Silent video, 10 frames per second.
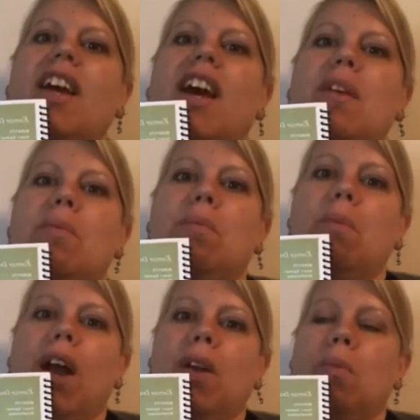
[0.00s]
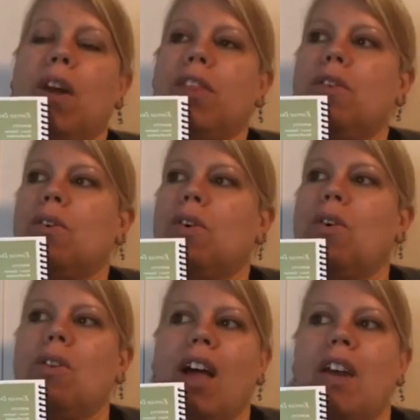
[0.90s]
I went through a
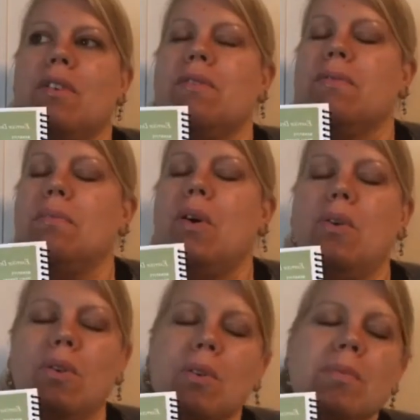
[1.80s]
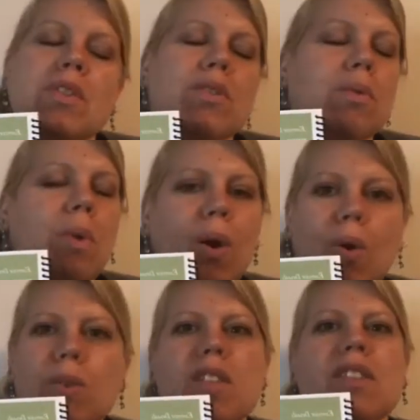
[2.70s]
whole lot of poems,
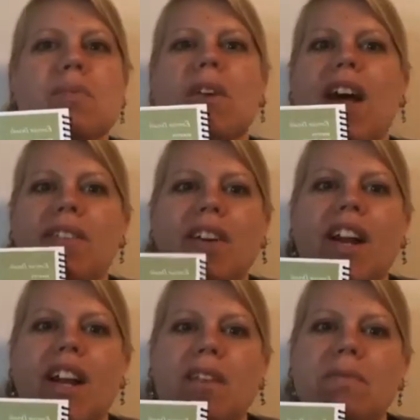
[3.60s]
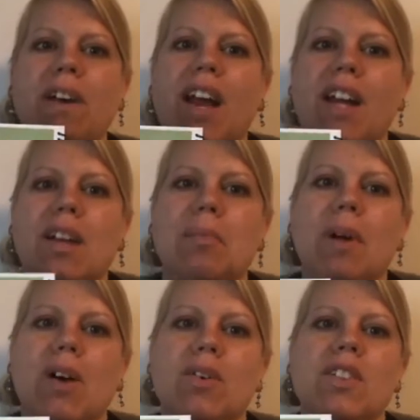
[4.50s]
quotes, whatever I could find
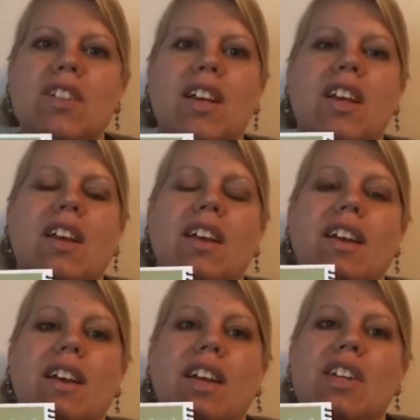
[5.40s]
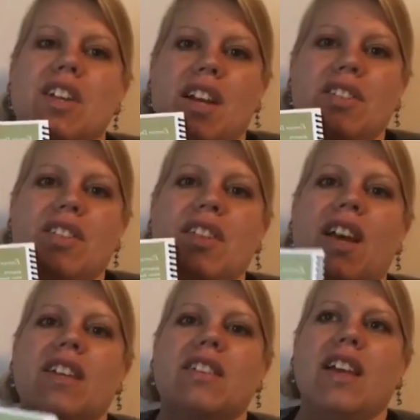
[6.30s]
about each
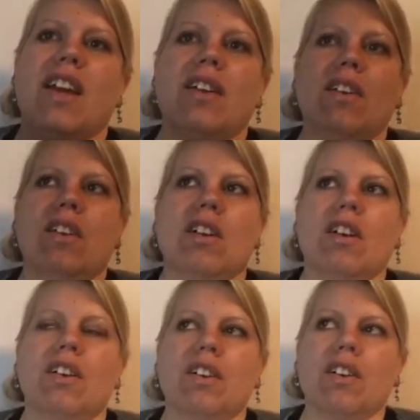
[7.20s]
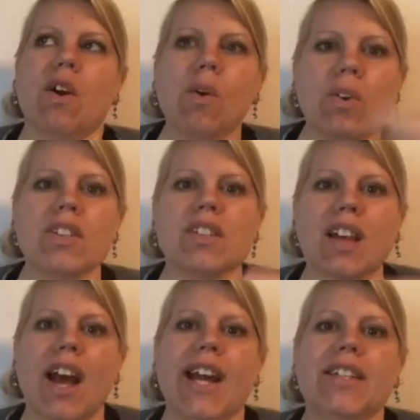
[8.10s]
exercise that
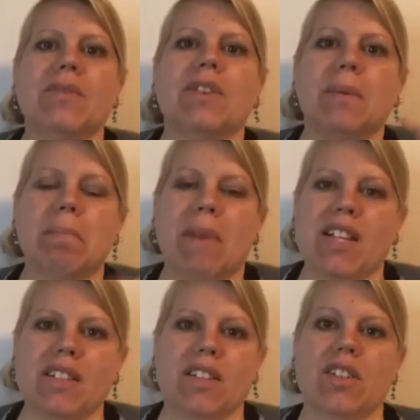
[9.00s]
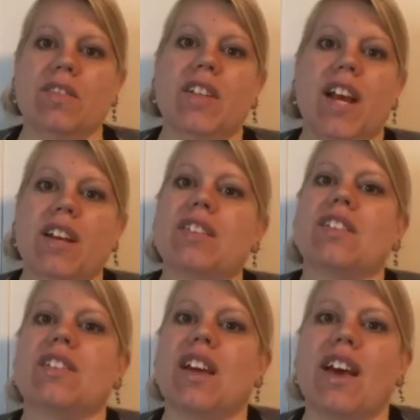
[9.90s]
coincides with the message of the
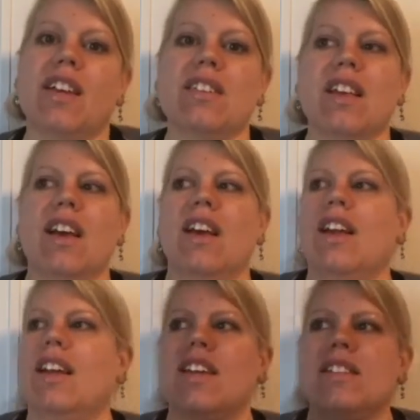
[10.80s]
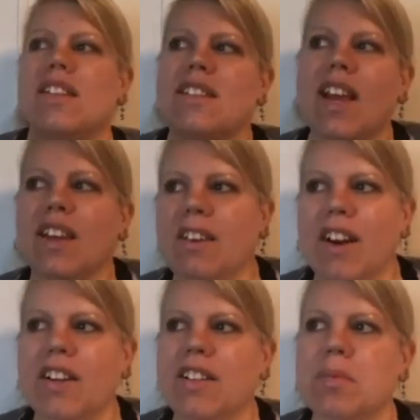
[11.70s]
exercise. I guess that's kind of
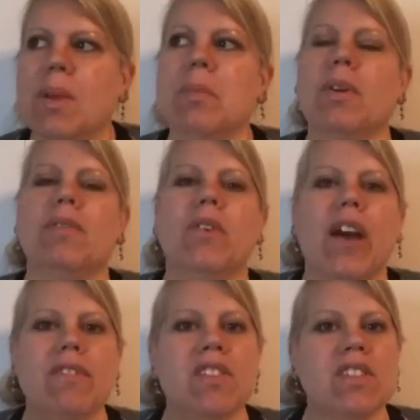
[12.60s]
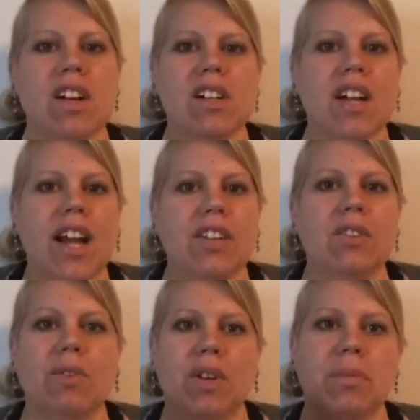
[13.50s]
hard to explain, but if you have the starter guide,
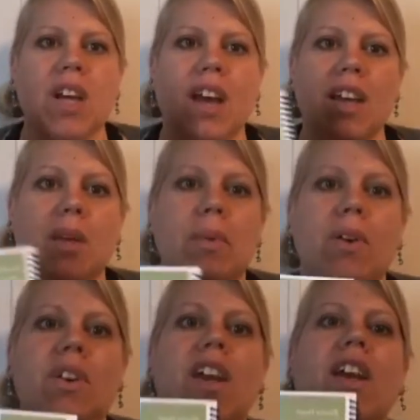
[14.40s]
you know what I'm talking about.